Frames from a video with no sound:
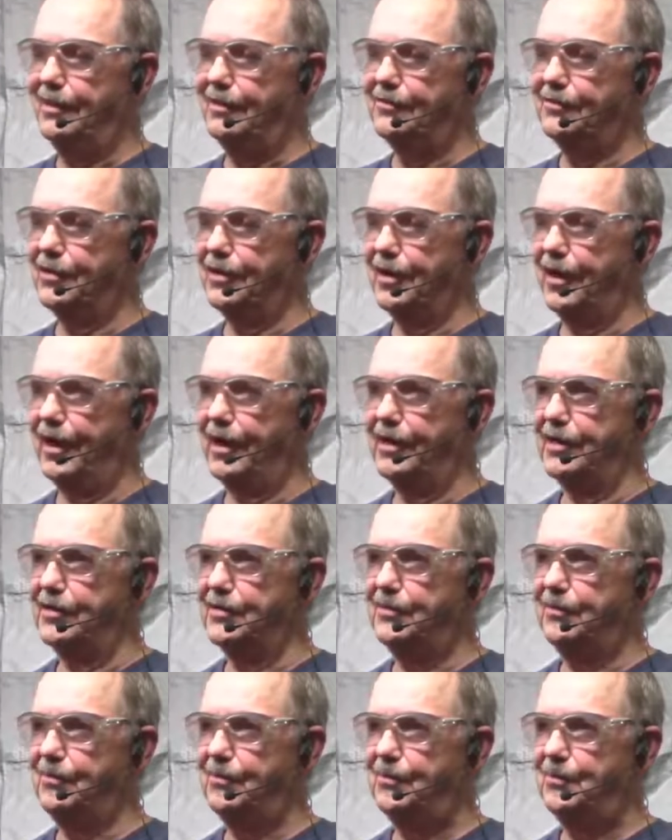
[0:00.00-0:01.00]
then
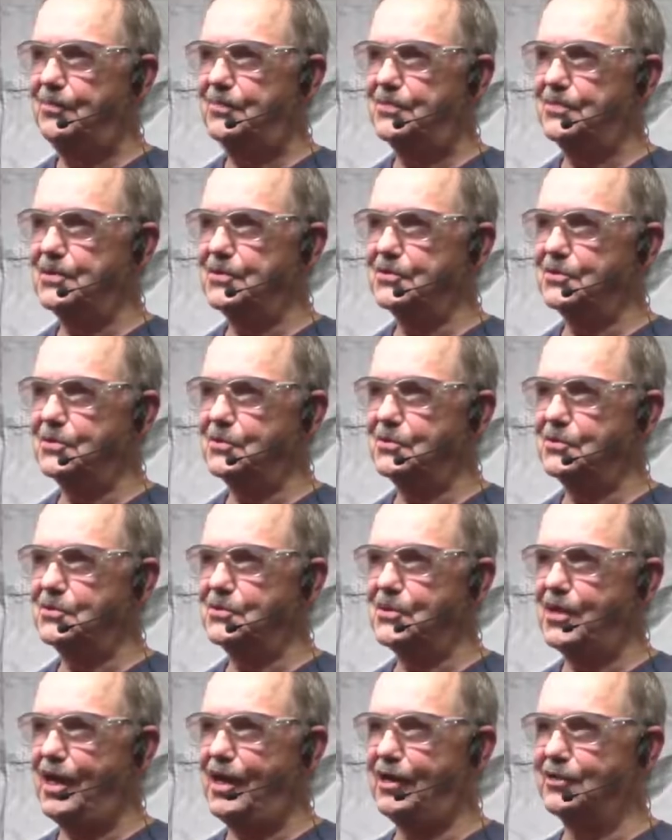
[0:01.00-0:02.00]
since it
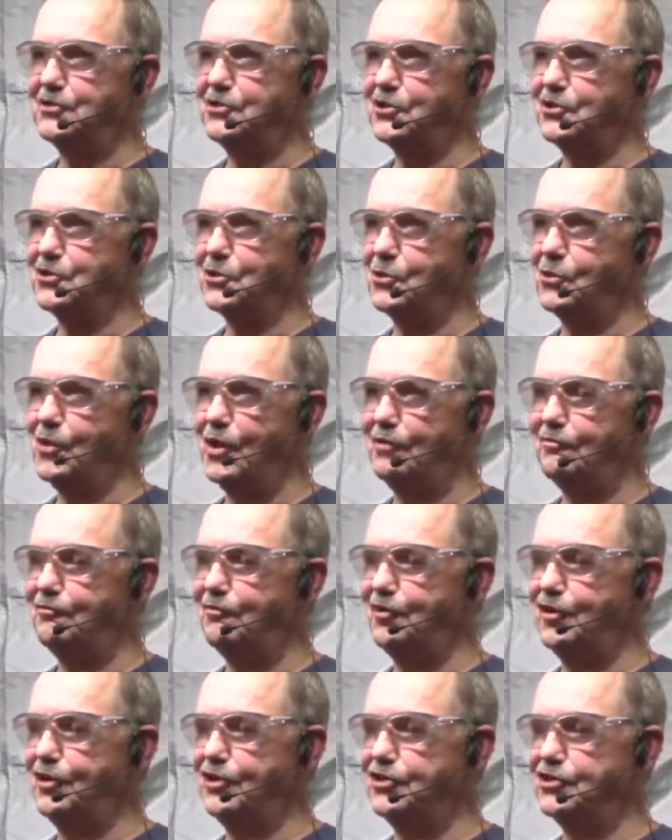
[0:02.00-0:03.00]
had such a rough
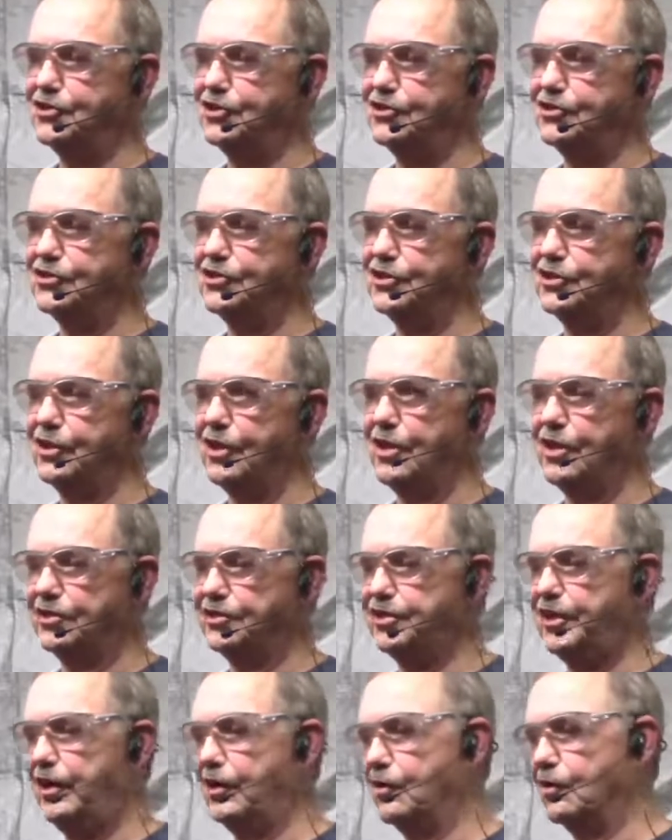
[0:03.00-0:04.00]
finish, because you get a lot of
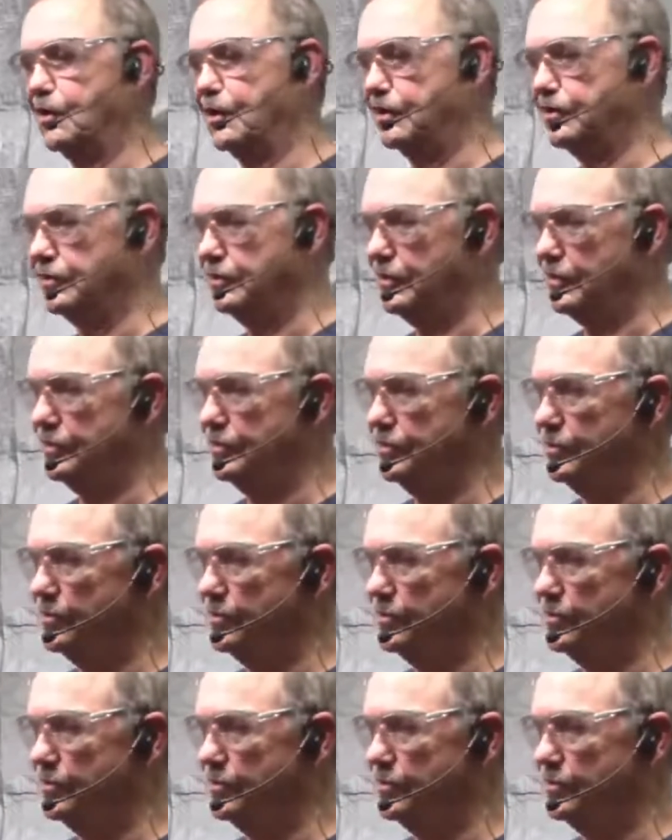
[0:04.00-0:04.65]
tear out on it,